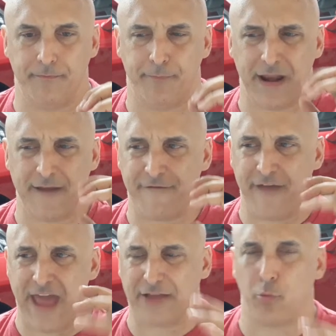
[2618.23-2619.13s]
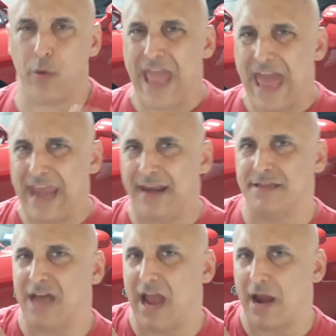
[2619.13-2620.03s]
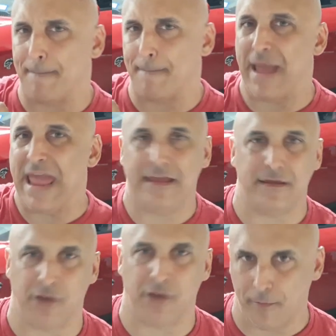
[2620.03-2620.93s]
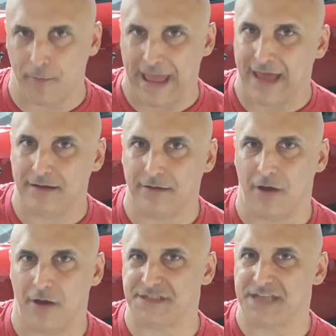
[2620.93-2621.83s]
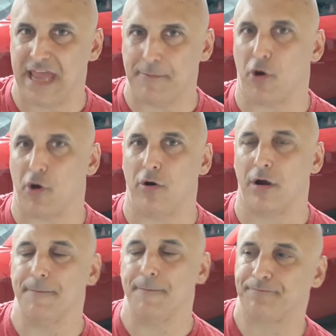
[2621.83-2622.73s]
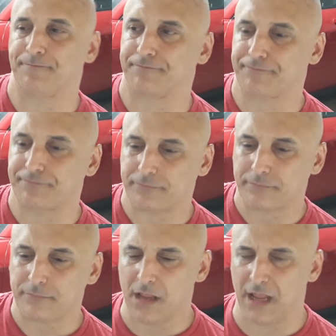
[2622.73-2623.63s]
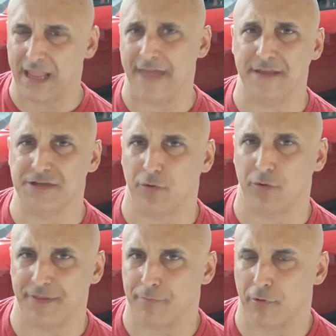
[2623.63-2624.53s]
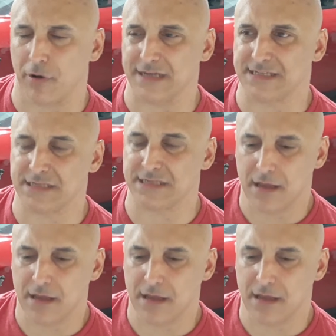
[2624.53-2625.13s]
in fact, we had an entire bank go bad on the same car. Again, these were with the brisks.